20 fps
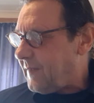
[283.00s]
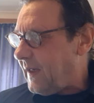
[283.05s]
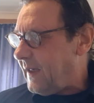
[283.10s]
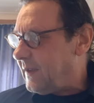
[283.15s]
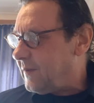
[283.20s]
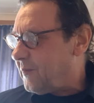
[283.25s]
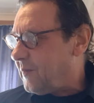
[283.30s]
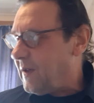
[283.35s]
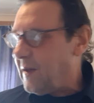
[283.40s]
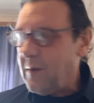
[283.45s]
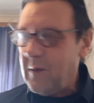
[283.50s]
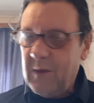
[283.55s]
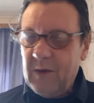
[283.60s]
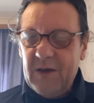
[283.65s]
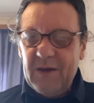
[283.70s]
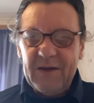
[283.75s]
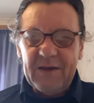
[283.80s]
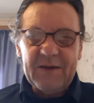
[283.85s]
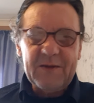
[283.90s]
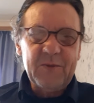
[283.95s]
it will
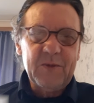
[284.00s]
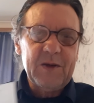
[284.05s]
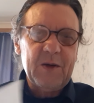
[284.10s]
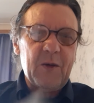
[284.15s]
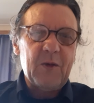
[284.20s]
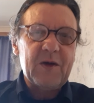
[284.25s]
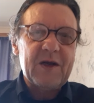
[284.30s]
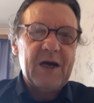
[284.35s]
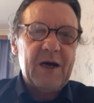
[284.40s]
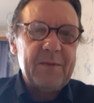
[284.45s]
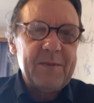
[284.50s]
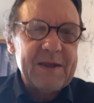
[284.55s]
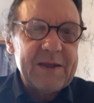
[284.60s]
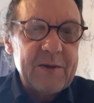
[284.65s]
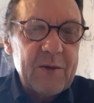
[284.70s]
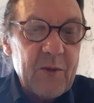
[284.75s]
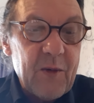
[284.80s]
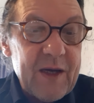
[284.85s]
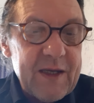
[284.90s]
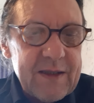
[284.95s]
all come at
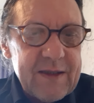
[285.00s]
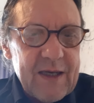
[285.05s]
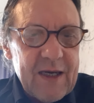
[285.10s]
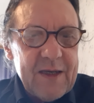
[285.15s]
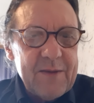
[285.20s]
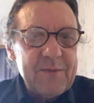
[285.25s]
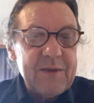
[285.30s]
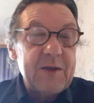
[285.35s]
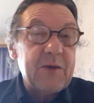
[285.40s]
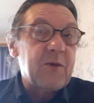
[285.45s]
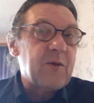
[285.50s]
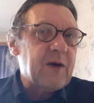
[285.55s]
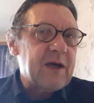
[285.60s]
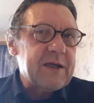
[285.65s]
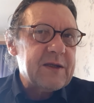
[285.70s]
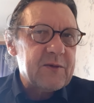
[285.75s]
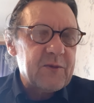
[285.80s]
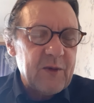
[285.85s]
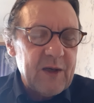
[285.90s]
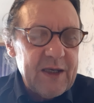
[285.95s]
the right time, in the
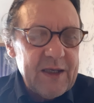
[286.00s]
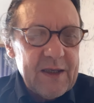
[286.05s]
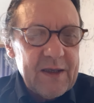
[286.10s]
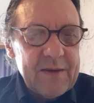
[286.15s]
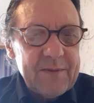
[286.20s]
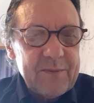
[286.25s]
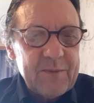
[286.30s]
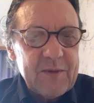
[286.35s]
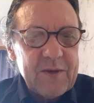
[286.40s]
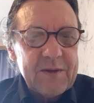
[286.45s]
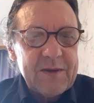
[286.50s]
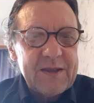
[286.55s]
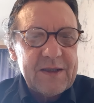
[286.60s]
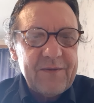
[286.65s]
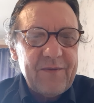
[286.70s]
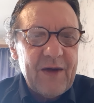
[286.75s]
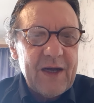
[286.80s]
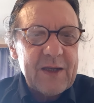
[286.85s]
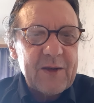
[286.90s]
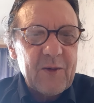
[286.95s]
right way, and
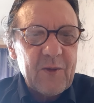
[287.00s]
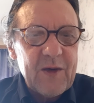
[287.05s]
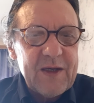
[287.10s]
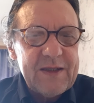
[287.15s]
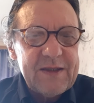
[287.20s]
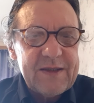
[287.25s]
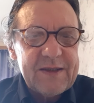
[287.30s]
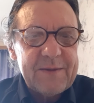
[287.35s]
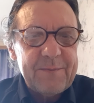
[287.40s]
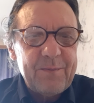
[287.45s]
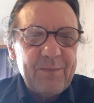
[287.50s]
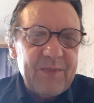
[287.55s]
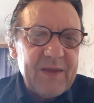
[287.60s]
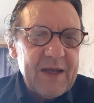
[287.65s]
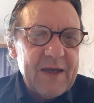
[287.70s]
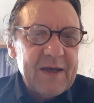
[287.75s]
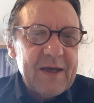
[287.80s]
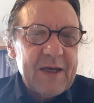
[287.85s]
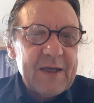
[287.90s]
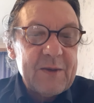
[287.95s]
divine grace.
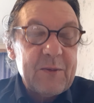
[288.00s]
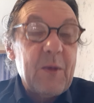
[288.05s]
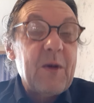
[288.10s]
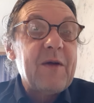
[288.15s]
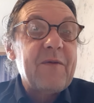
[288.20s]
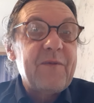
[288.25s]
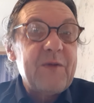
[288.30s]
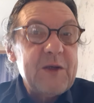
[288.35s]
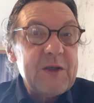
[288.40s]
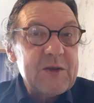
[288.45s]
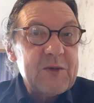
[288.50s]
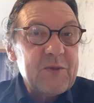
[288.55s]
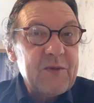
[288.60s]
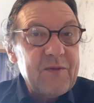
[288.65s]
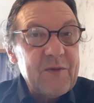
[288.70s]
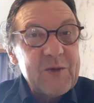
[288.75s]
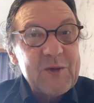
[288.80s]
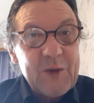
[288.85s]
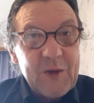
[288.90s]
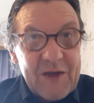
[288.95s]
We're finished
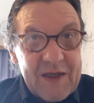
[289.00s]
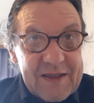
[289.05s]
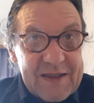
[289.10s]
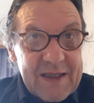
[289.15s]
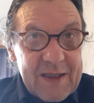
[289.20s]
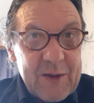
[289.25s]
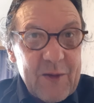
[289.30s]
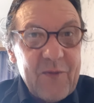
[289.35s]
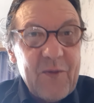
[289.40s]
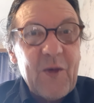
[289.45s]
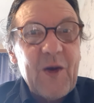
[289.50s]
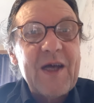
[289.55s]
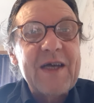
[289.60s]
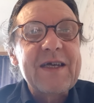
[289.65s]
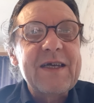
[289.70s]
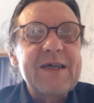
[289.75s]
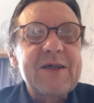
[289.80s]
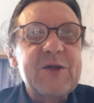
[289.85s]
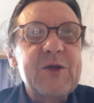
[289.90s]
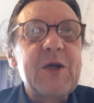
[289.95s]
with a song. I thank you for
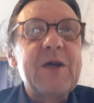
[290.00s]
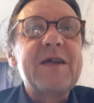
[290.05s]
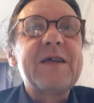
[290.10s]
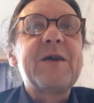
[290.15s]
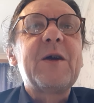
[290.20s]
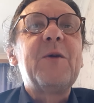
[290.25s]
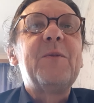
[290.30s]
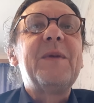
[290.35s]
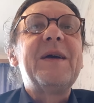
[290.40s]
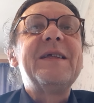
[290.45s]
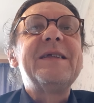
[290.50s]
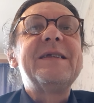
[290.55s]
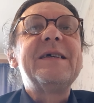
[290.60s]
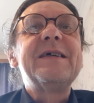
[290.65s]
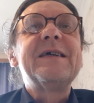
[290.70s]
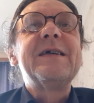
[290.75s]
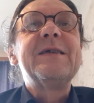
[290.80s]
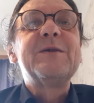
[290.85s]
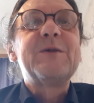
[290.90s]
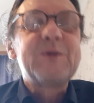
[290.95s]
liking, sharing,
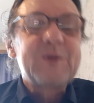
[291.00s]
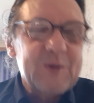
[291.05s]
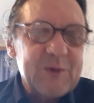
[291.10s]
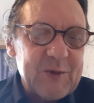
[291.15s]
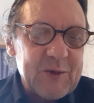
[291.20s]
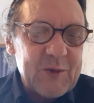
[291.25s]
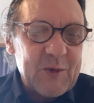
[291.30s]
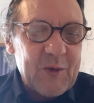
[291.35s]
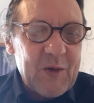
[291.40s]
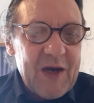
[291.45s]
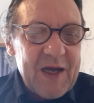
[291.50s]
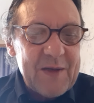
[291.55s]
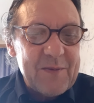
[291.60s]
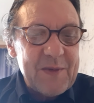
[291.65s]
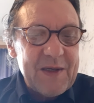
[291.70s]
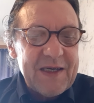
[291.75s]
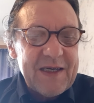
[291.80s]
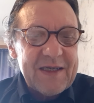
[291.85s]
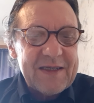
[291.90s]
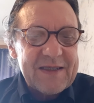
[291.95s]
commenting, and
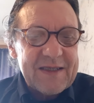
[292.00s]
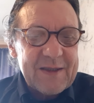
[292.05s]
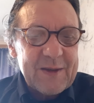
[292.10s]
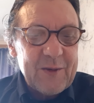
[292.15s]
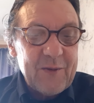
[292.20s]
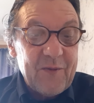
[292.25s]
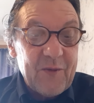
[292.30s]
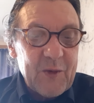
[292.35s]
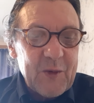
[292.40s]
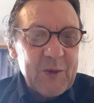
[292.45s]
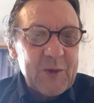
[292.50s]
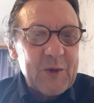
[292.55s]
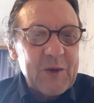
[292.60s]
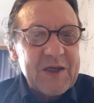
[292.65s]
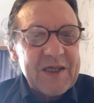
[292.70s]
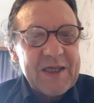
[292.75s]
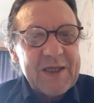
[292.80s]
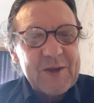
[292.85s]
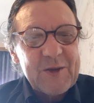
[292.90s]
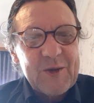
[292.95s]
subscribing. I thank you for your
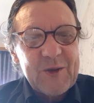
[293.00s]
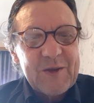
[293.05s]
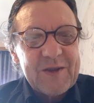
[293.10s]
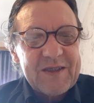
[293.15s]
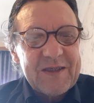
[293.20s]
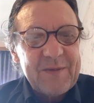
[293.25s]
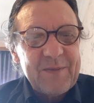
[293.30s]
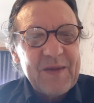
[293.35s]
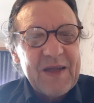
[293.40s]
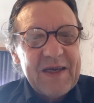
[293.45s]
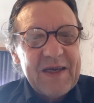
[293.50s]
donations.